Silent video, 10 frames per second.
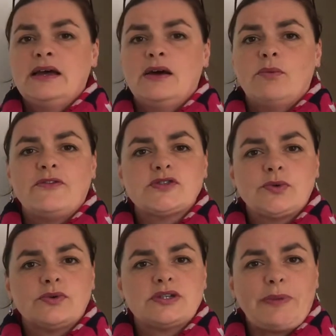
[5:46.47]
We've
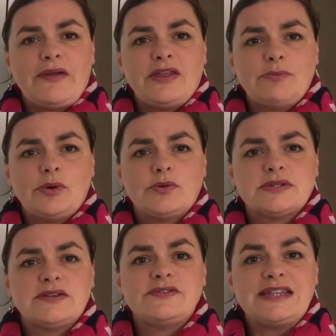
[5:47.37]
talked about the importance
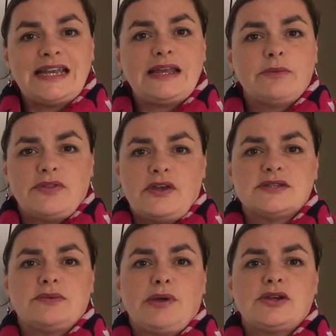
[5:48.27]
of dealing with those
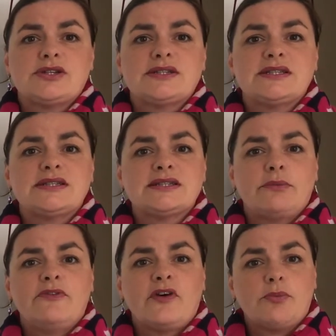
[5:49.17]
emotions in some
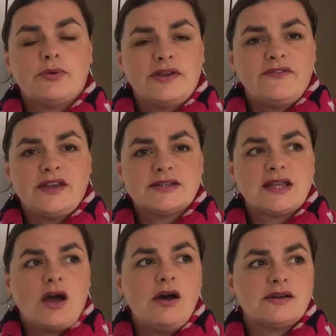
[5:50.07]
of our previous
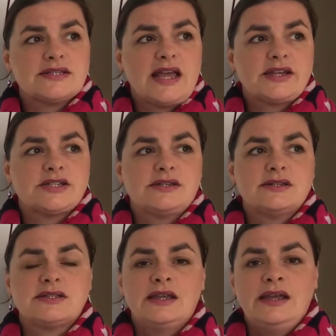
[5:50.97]
ARK
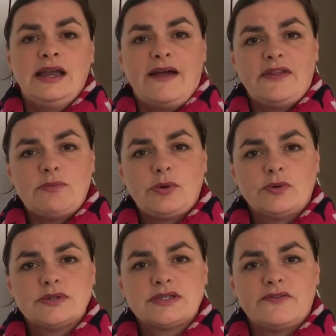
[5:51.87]
sessions, and the
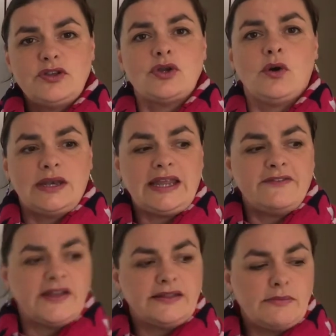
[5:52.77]
importance of not
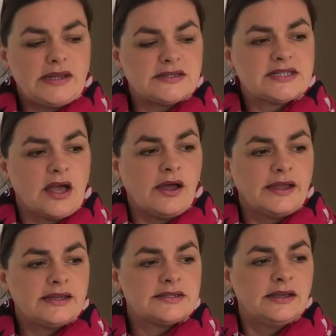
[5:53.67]
leaving them
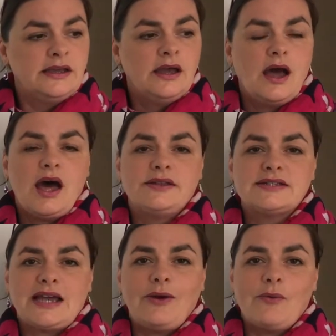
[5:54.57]
inside,
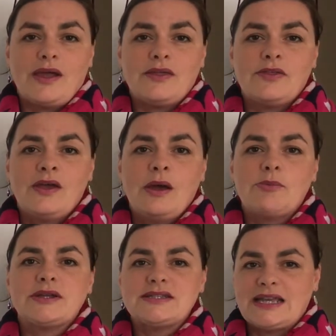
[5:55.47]
undealt with,
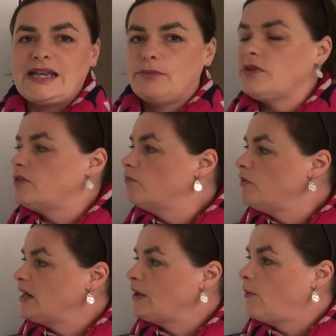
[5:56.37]
but dealing with them
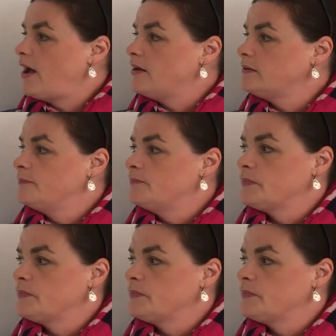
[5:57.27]
really well.